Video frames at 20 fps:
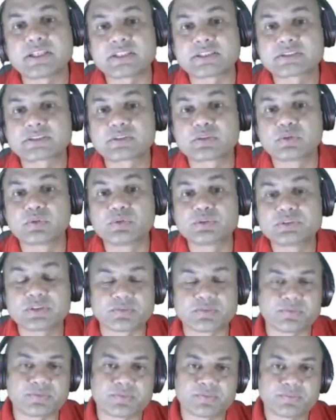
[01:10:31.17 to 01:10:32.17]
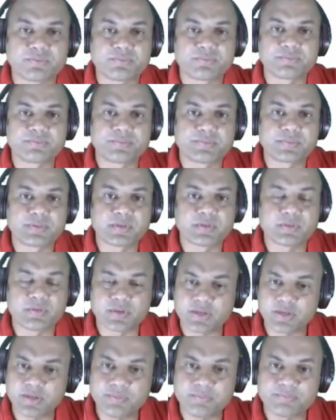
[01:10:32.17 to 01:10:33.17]
exclusive.
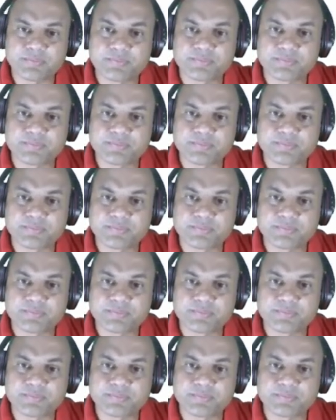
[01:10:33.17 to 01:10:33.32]
Okay.